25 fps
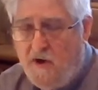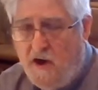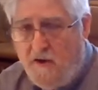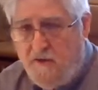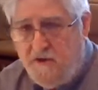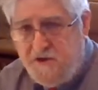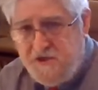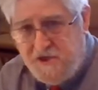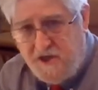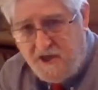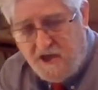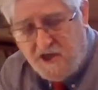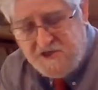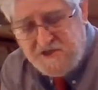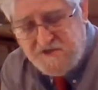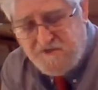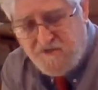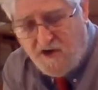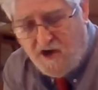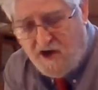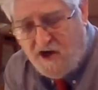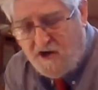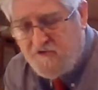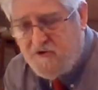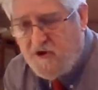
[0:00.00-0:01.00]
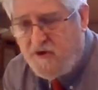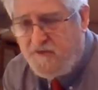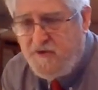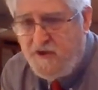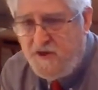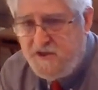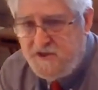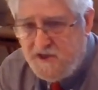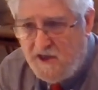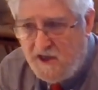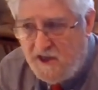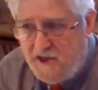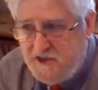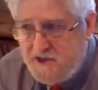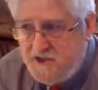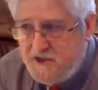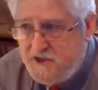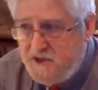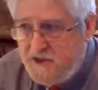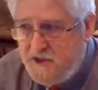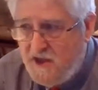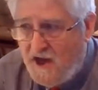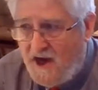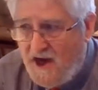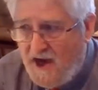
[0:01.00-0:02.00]
J.S. Bach represents
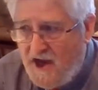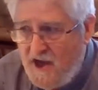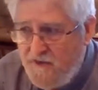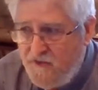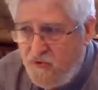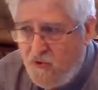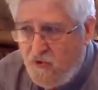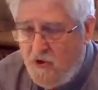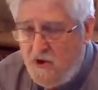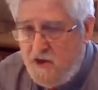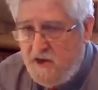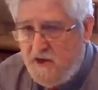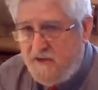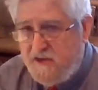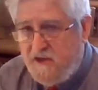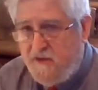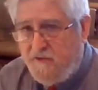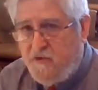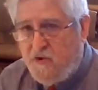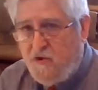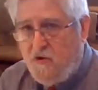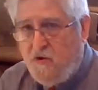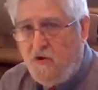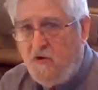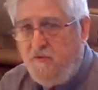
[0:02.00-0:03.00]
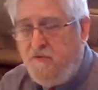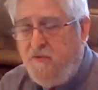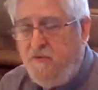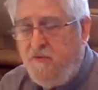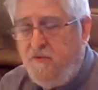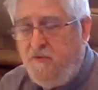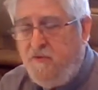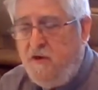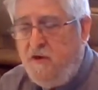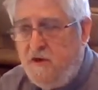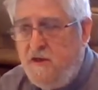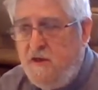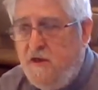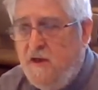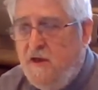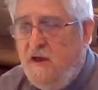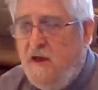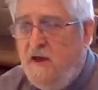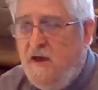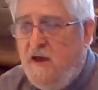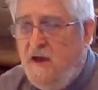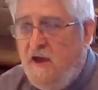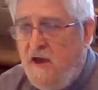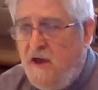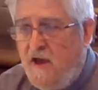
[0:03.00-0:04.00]
the high point of the Baroque period,
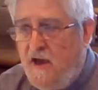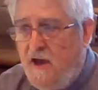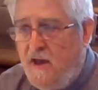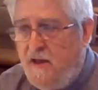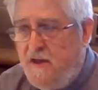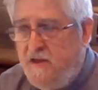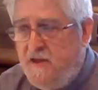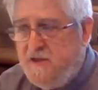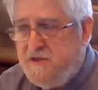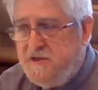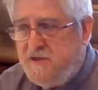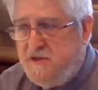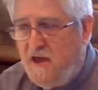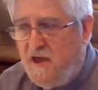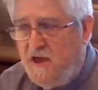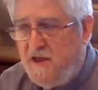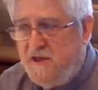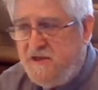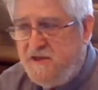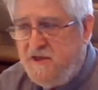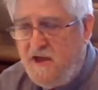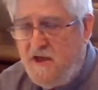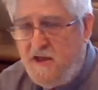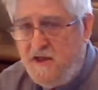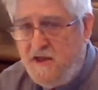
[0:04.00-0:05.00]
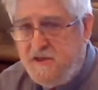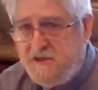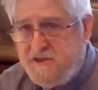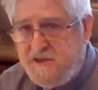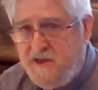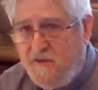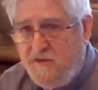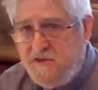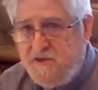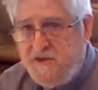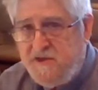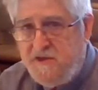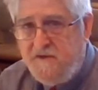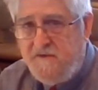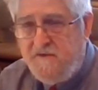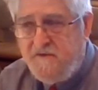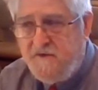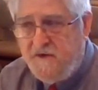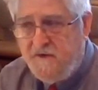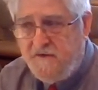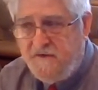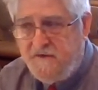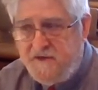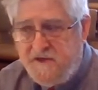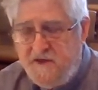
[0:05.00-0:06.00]
and his death date is
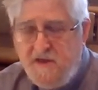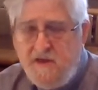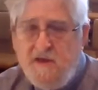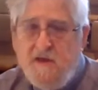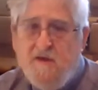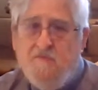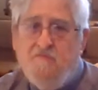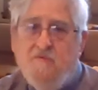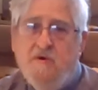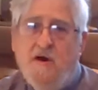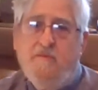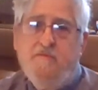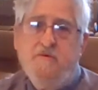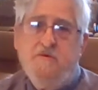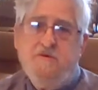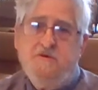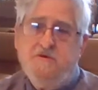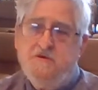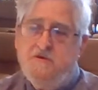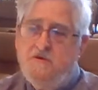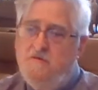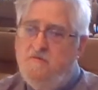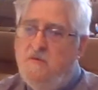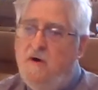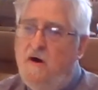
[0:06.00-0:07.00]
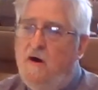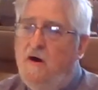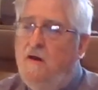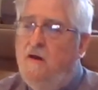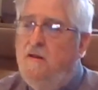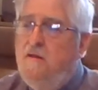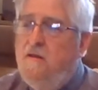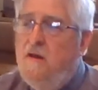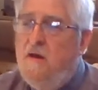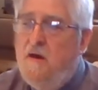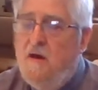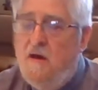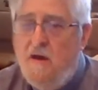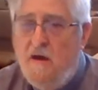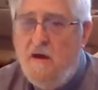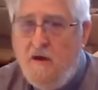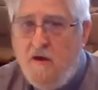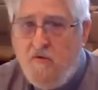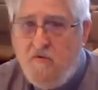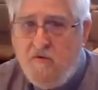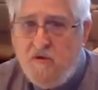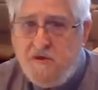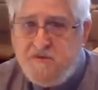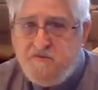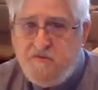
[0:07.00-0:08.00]
1750. Robert Schumann,
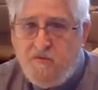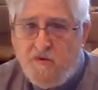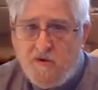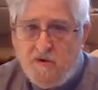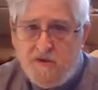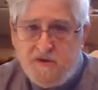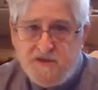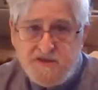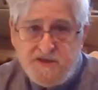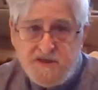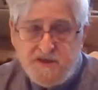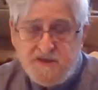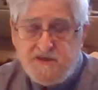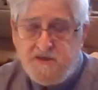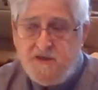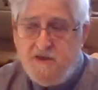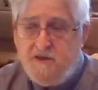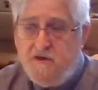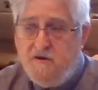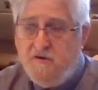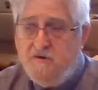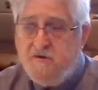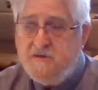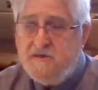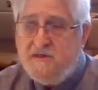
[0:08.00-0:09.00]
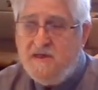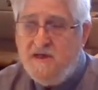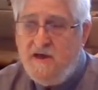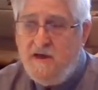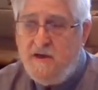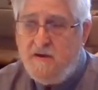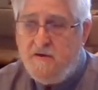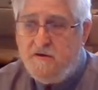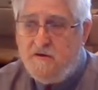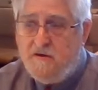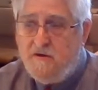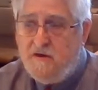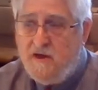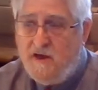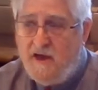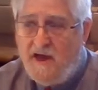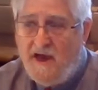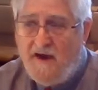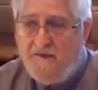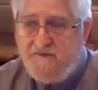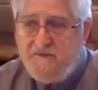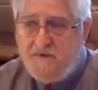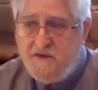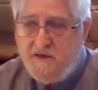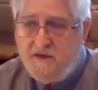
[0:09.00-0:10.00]
who was born 60 years later,
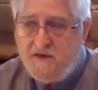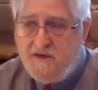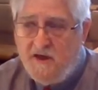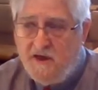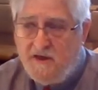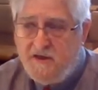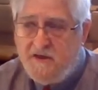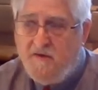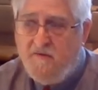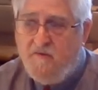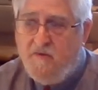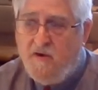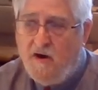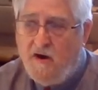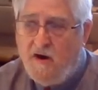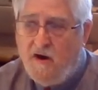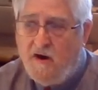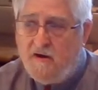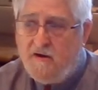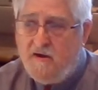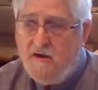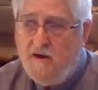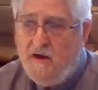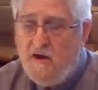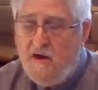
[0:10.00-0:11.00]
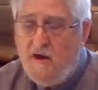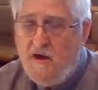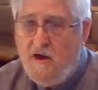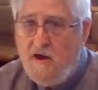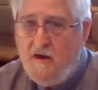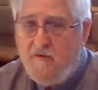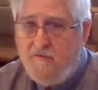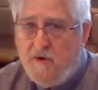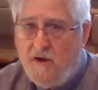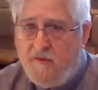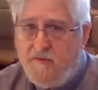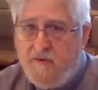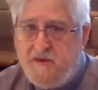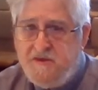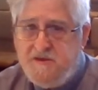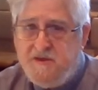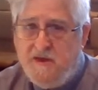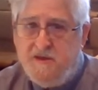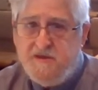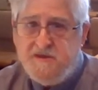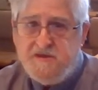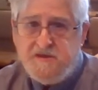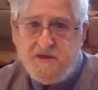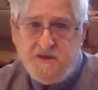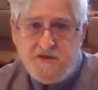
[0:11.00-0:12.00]
after the death of Bach,
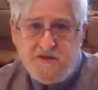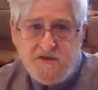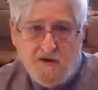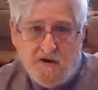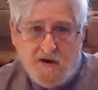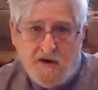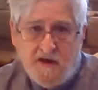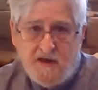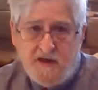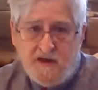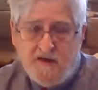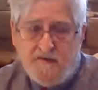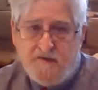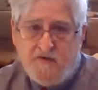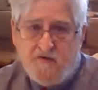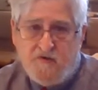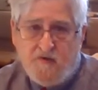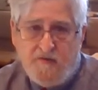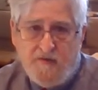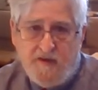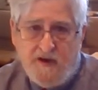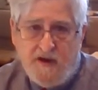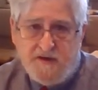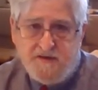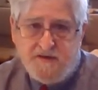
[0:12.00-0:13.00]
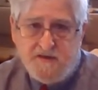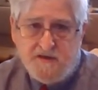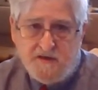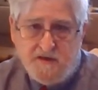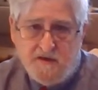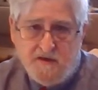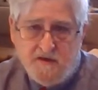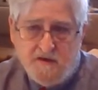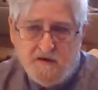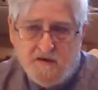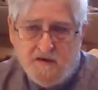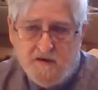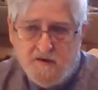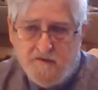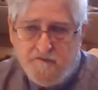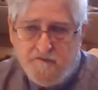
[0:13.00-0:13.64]
represents the dawning of the Romantic era.